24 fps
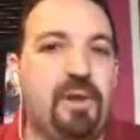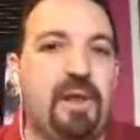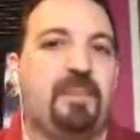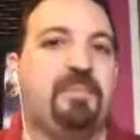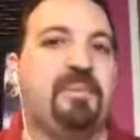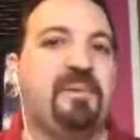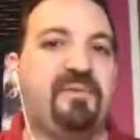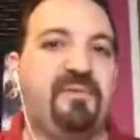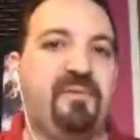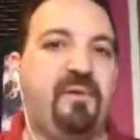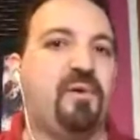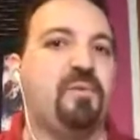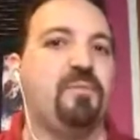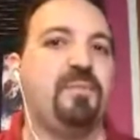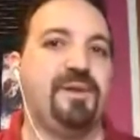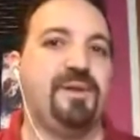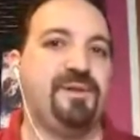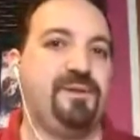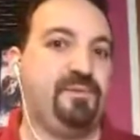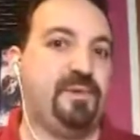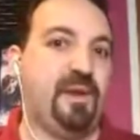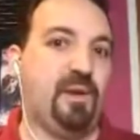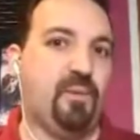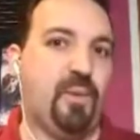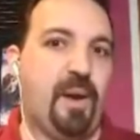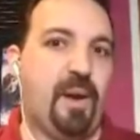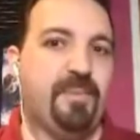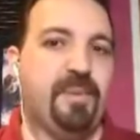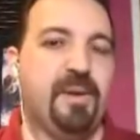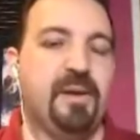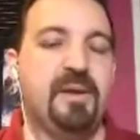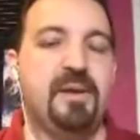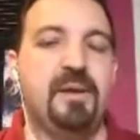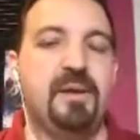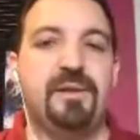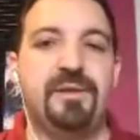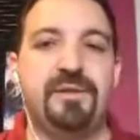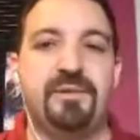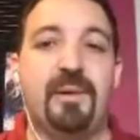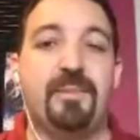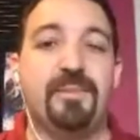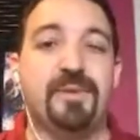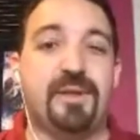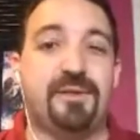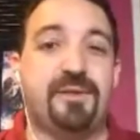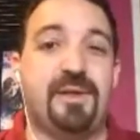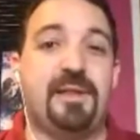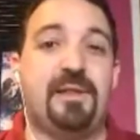web performance?
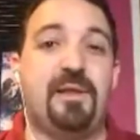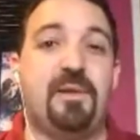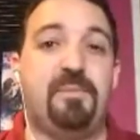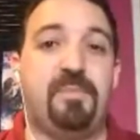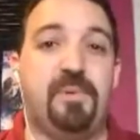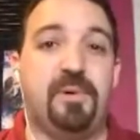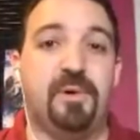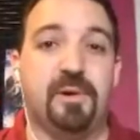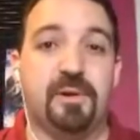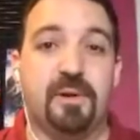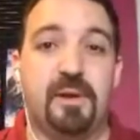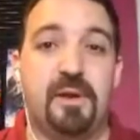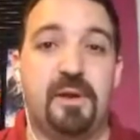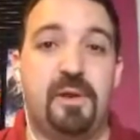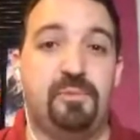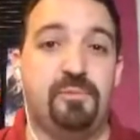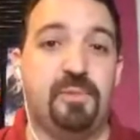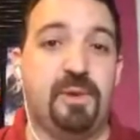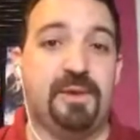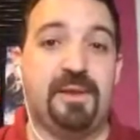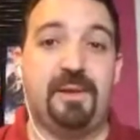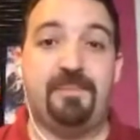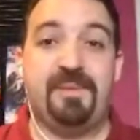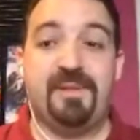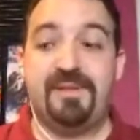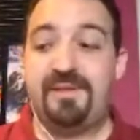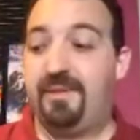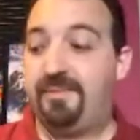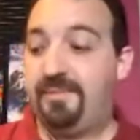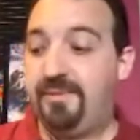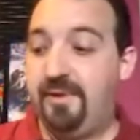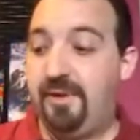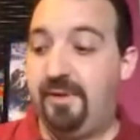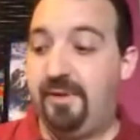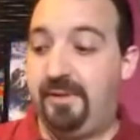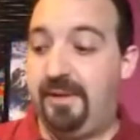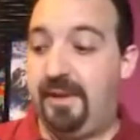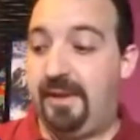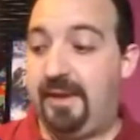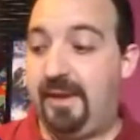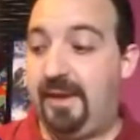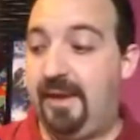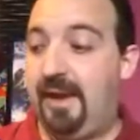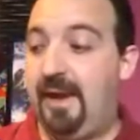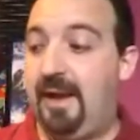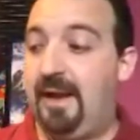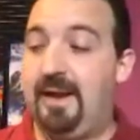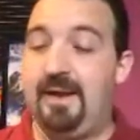If we're going to do it by the
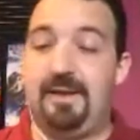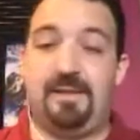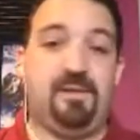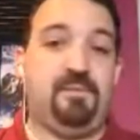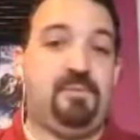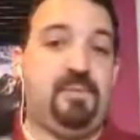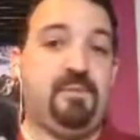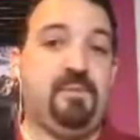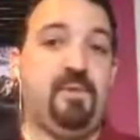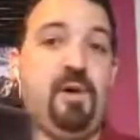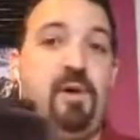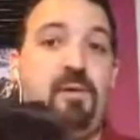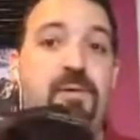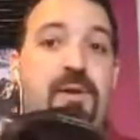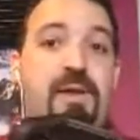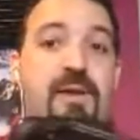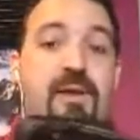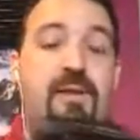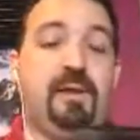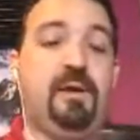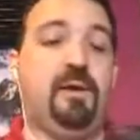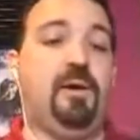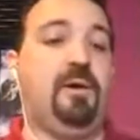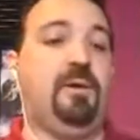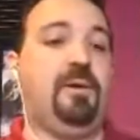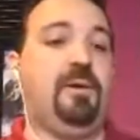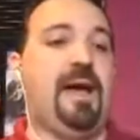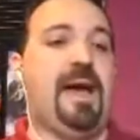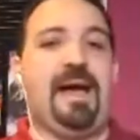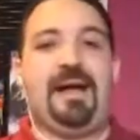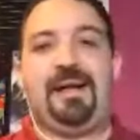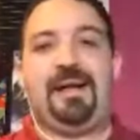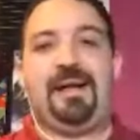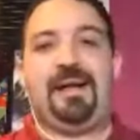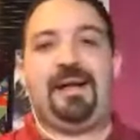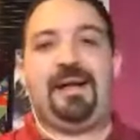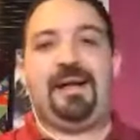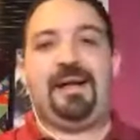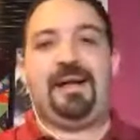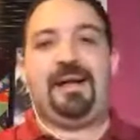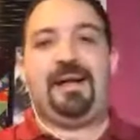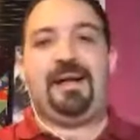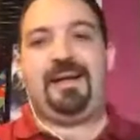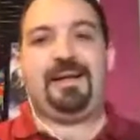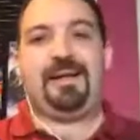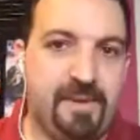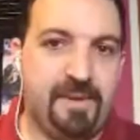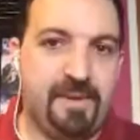perception that I get my
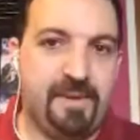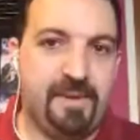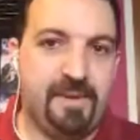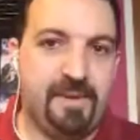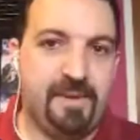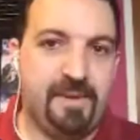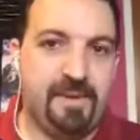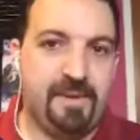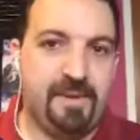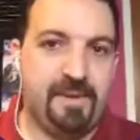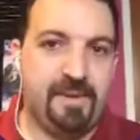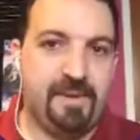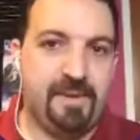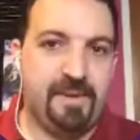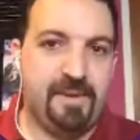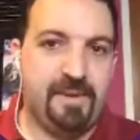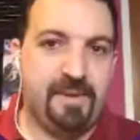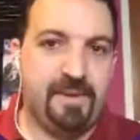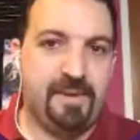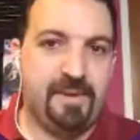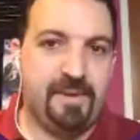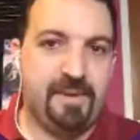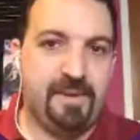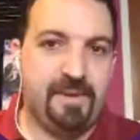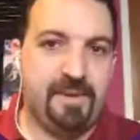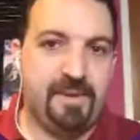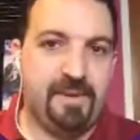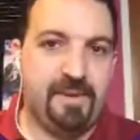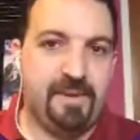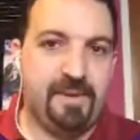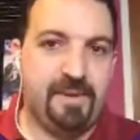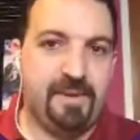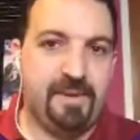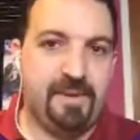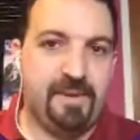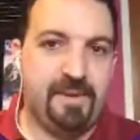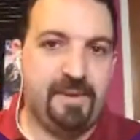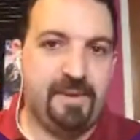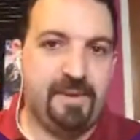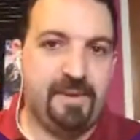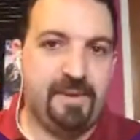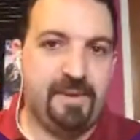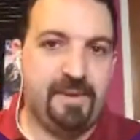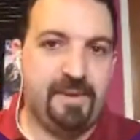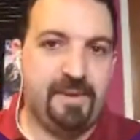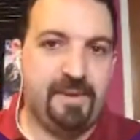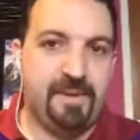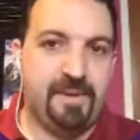phone and I say, well, that was
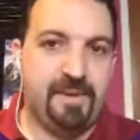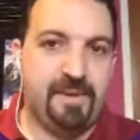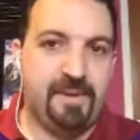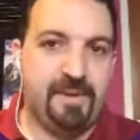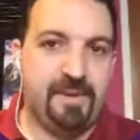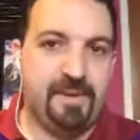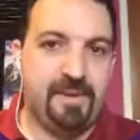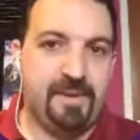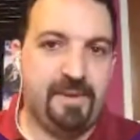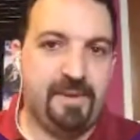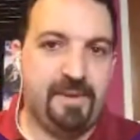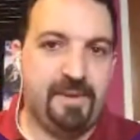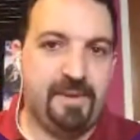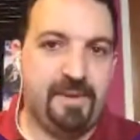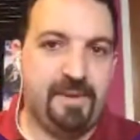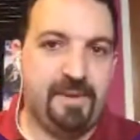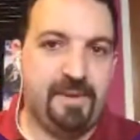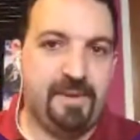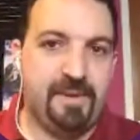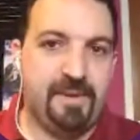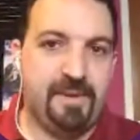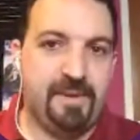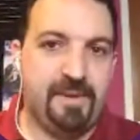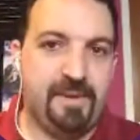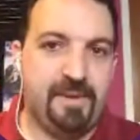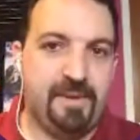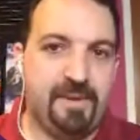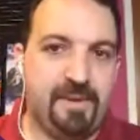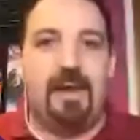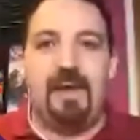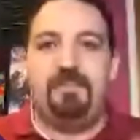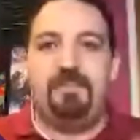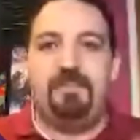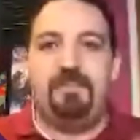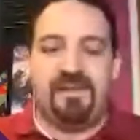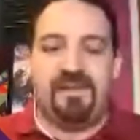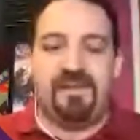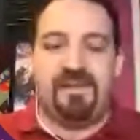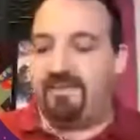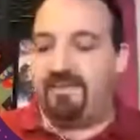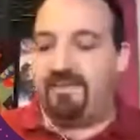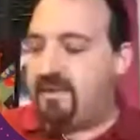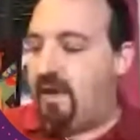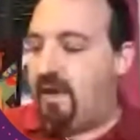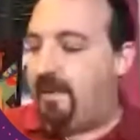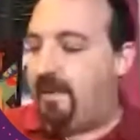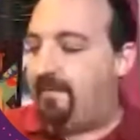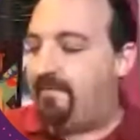fast, but I don't know how fast was that. That's
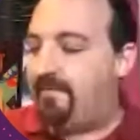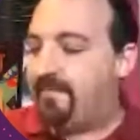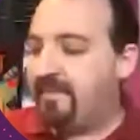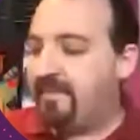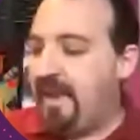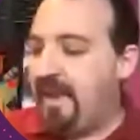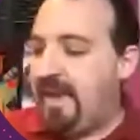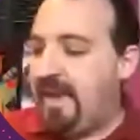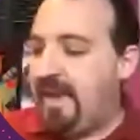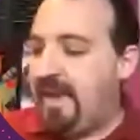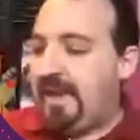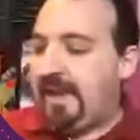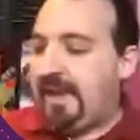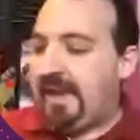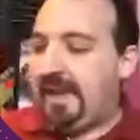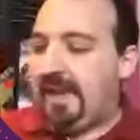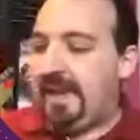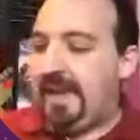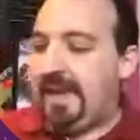my perception.